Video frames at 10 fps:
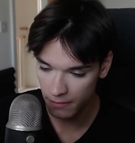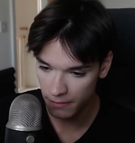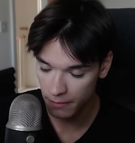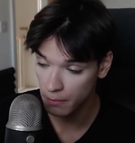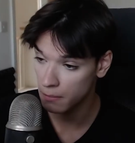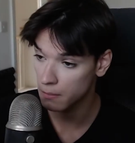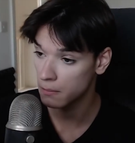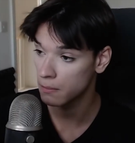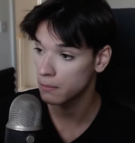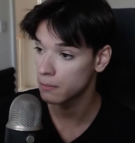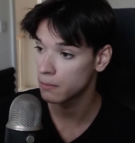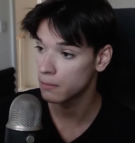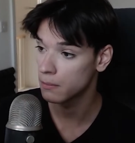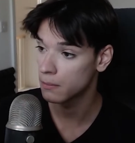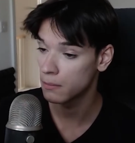
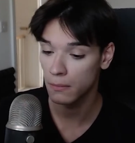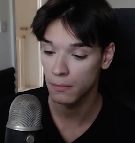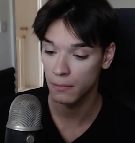[no speech]